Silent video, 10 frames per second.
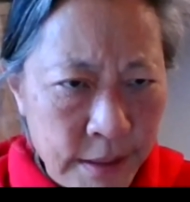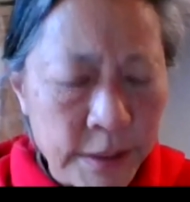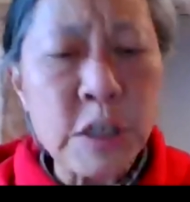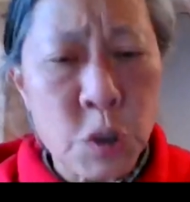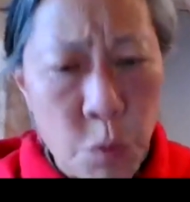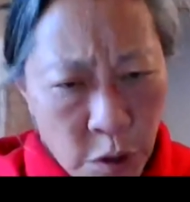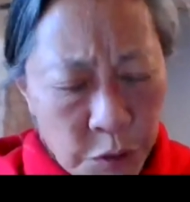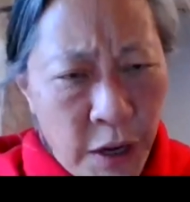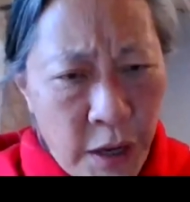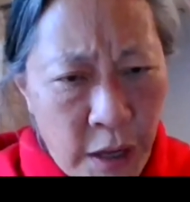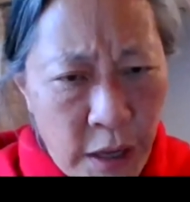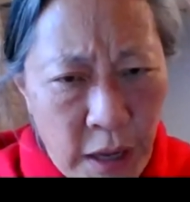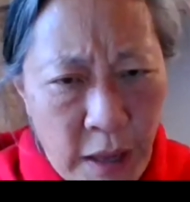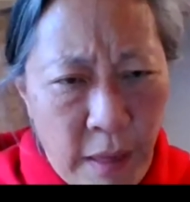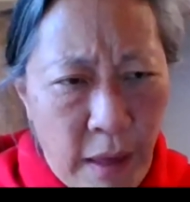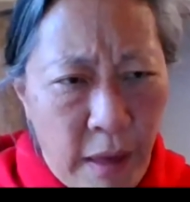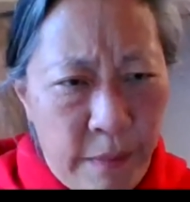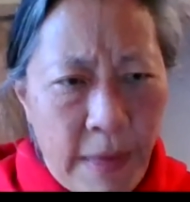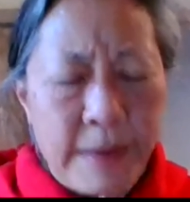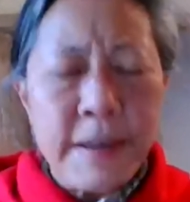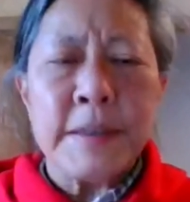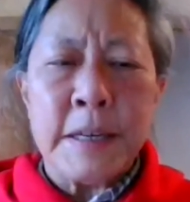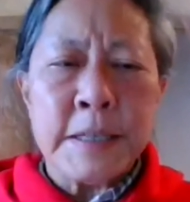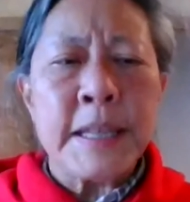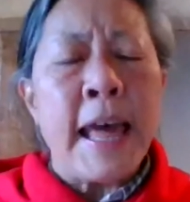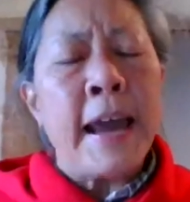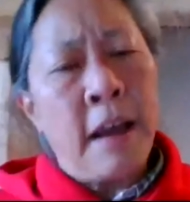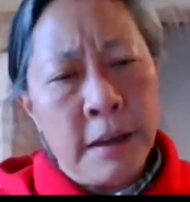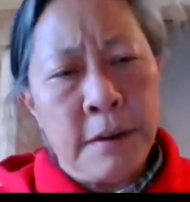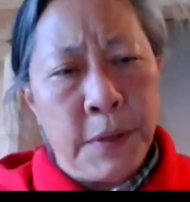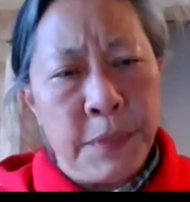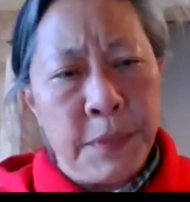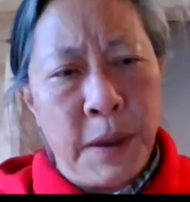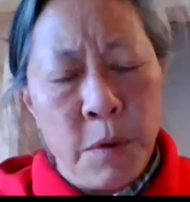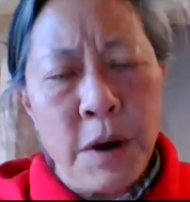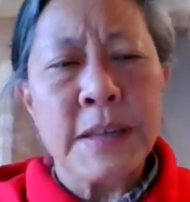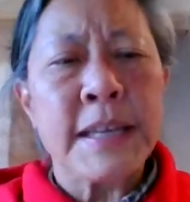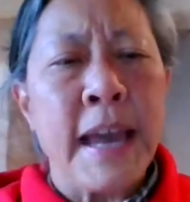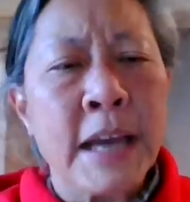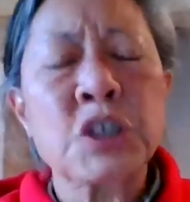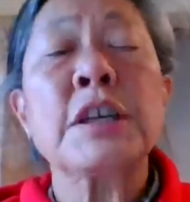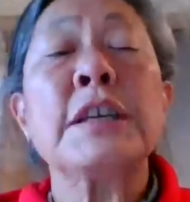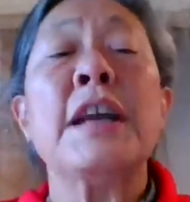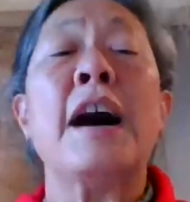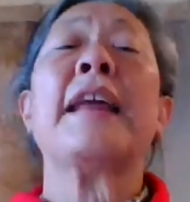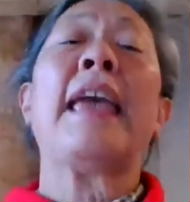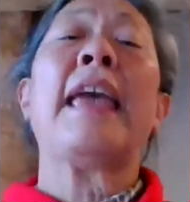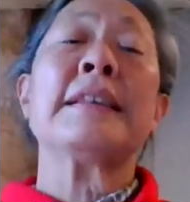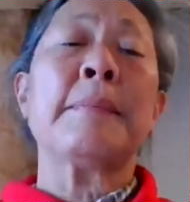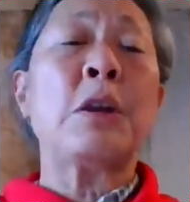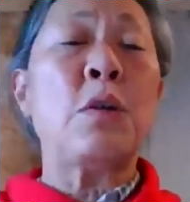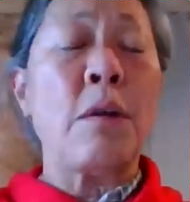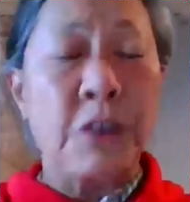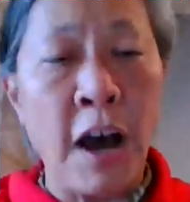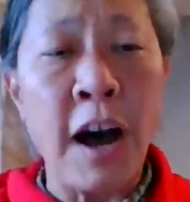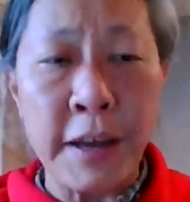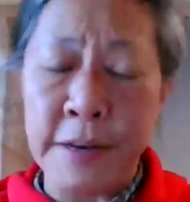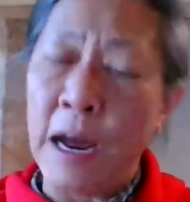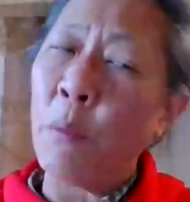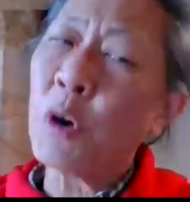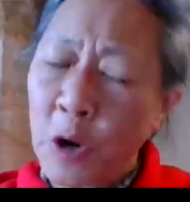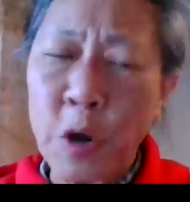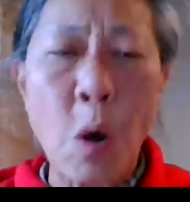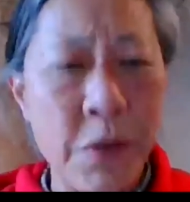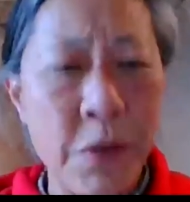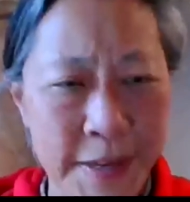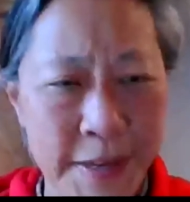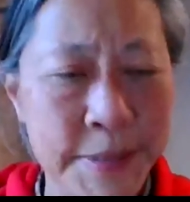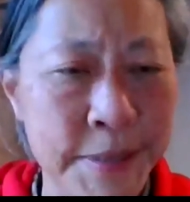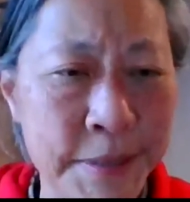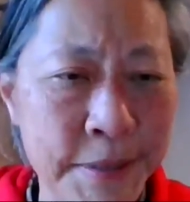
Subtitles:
Discworld. It's that kind of a thing where it's actually not something you have to hide now. We're going to go with this.